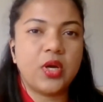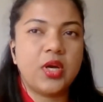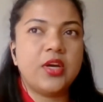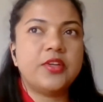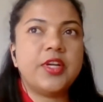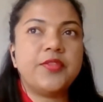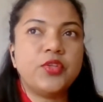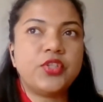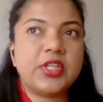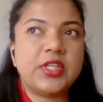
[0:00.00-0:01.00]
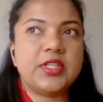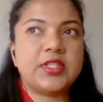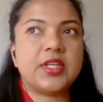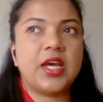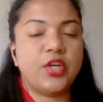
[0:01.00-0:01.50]

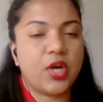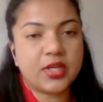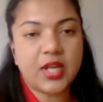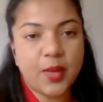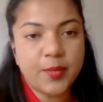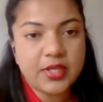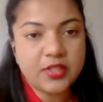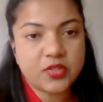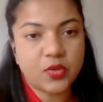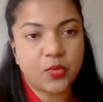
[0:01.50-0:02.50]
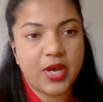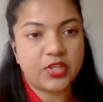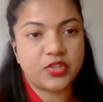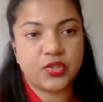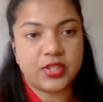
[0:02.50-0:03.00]
refugees are not coming, so why
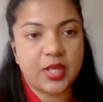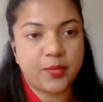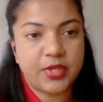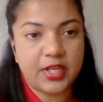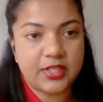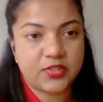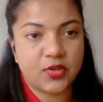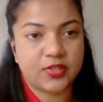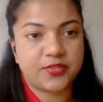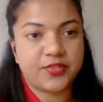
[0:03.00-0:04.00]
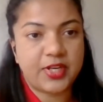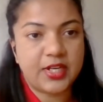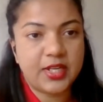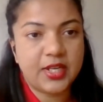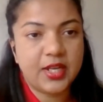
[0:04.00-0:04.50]
should there be any sort of
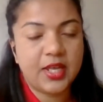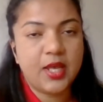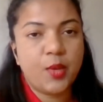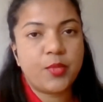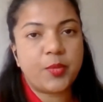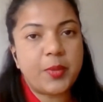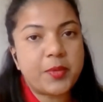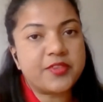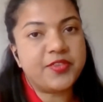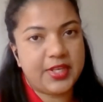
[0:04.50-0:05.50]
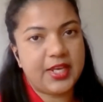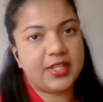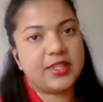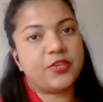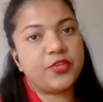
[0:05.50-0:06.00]
funding? But people
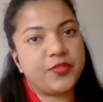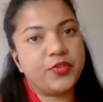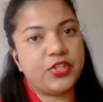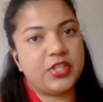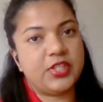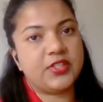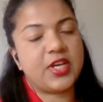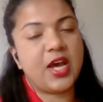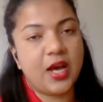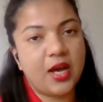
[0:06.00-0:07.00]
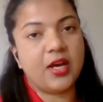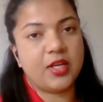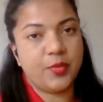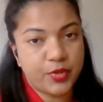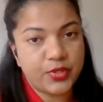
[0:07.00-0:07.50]
forget that refugees are our
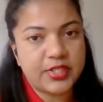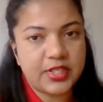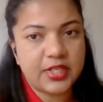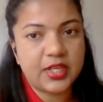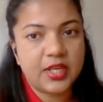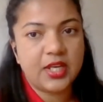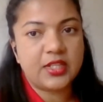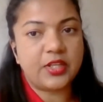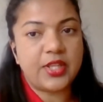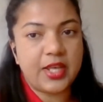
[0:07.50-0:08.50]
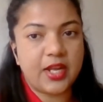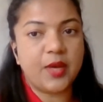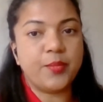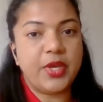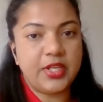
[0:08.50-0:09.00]
community, that there are
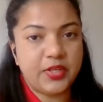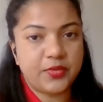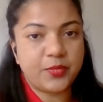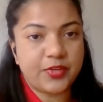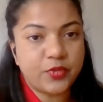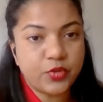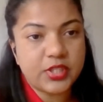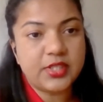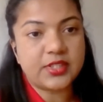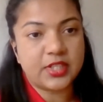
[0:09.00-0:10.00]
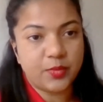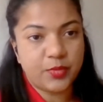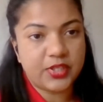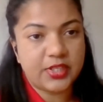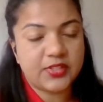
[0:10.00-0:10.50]
many refugees and
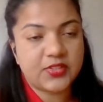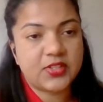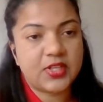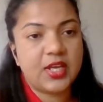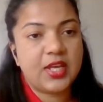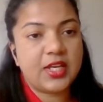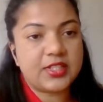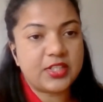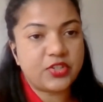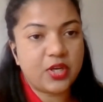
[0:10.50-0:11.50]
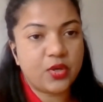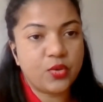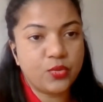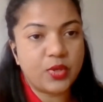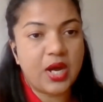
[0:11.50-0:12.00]
immigrants, etc.,
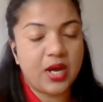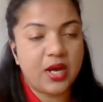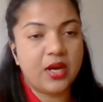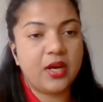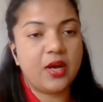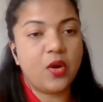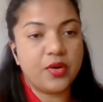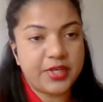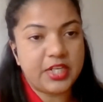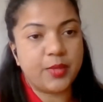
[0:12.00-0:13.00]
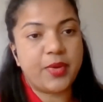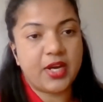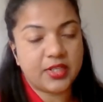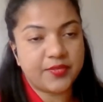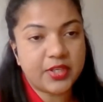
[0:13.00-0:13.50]
who are already a
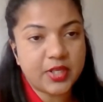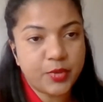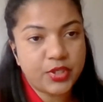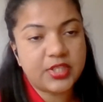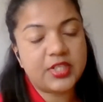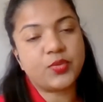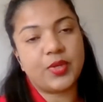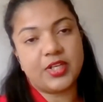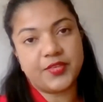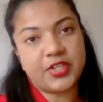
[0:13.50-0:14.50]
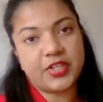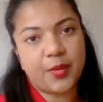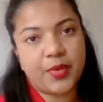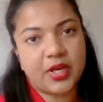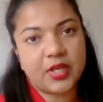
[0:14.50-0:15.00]
part of our communities, who are lifting
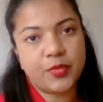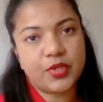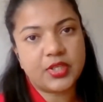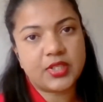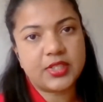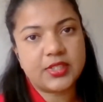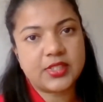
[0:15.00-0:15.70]
up our communities,